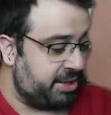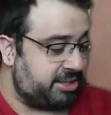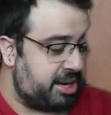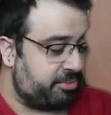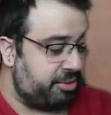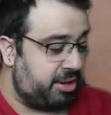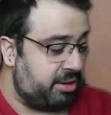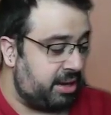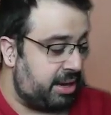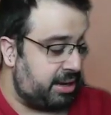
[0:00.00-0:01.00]
at the top 3,
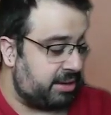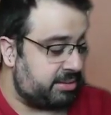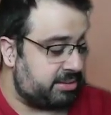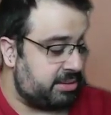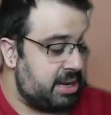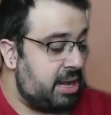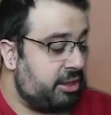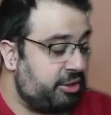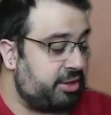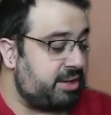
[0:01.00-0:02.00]

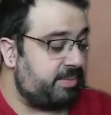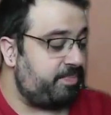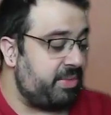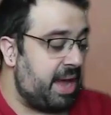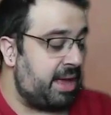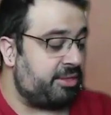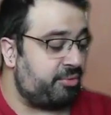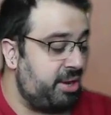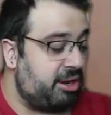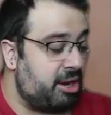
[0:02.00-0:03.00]
look at
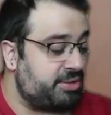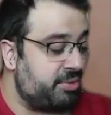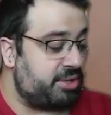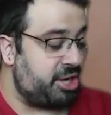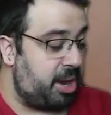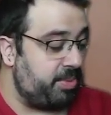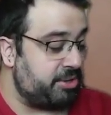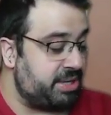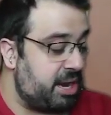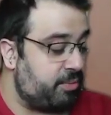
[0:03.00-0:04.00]
3 cards from the top of your
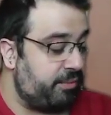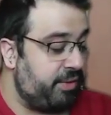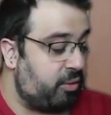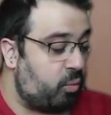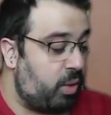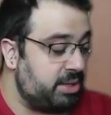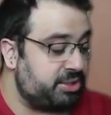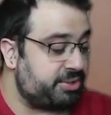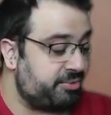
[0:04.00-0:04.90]
deck, reveal 1 just